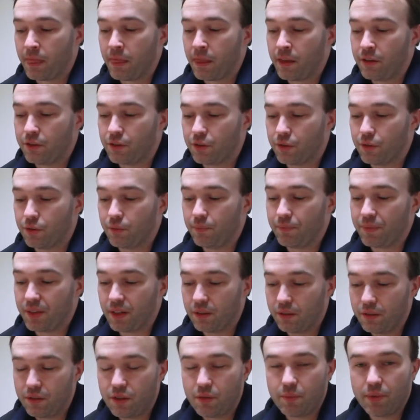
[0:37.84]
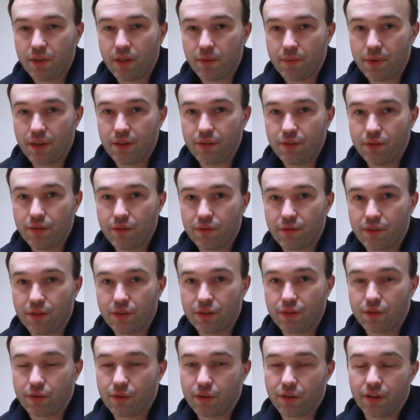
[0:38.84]
So, a little bit about
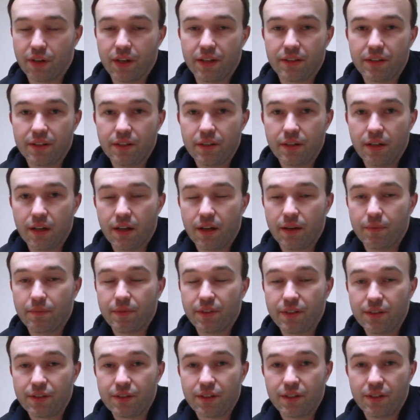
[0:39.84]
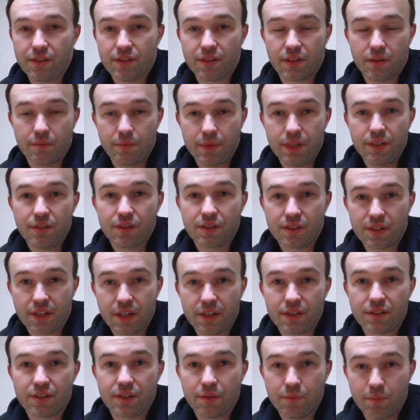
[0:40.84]
universal credit. This is a
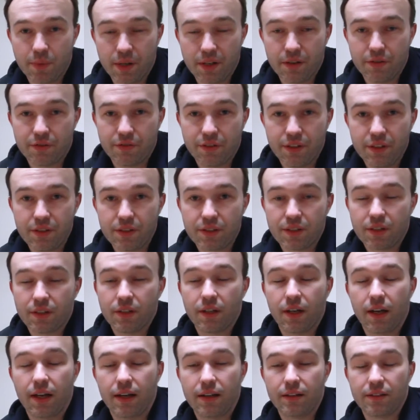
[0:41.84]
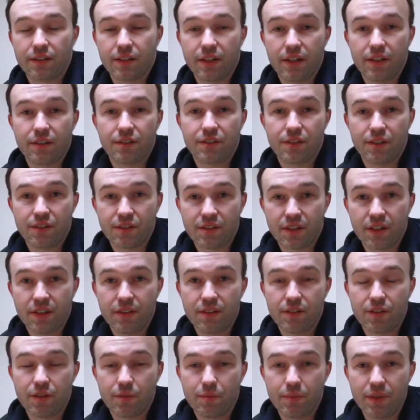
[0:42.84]
means-tested benefit, and it is
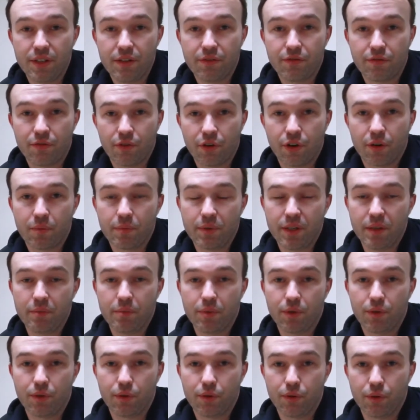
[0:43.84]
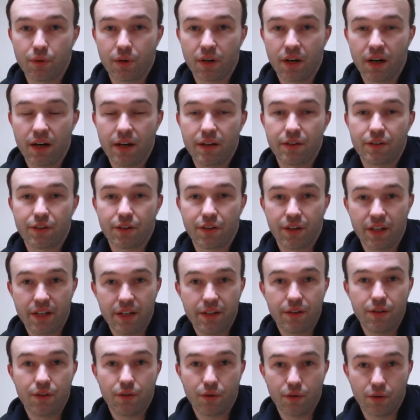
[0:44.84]
designed to be for people who are either
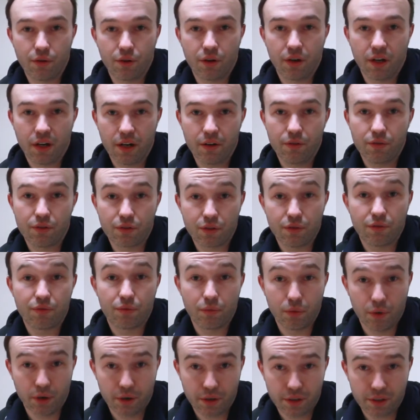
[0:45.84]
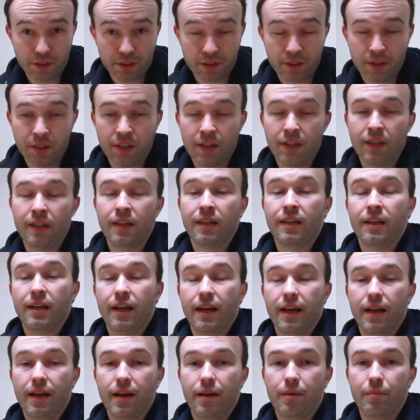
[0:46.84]
in or out of work.
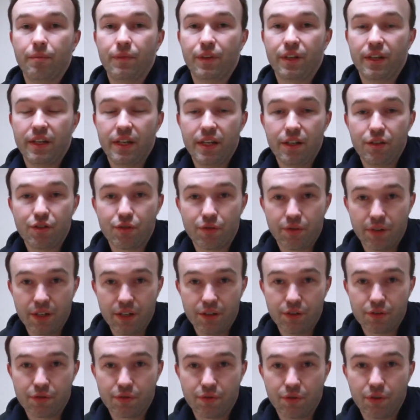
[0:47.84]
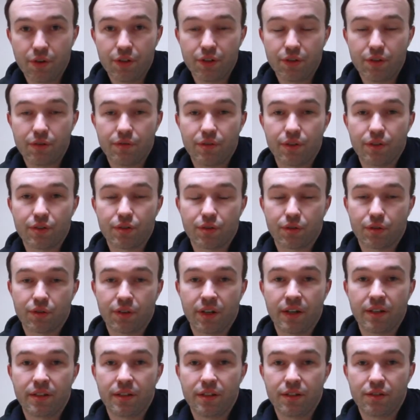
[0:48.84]
The age range for universal
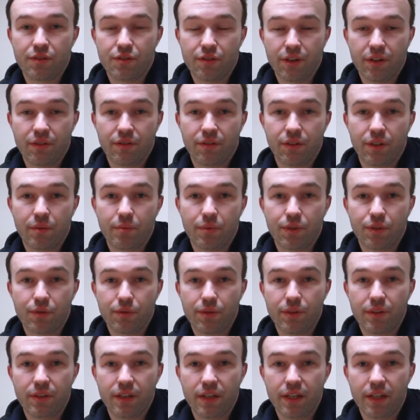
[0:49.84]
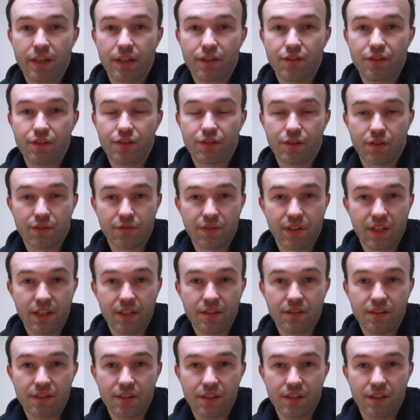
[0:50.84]
credit is generally between the ages of
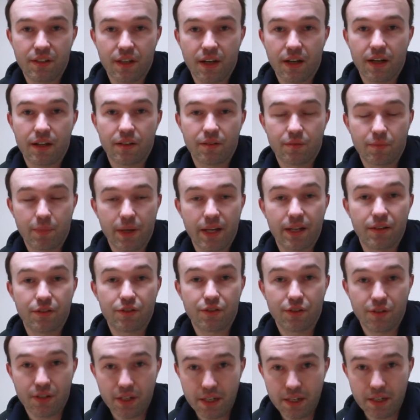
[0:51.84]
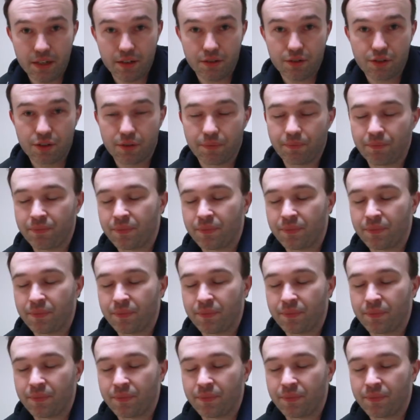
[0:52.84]
18 and pension age.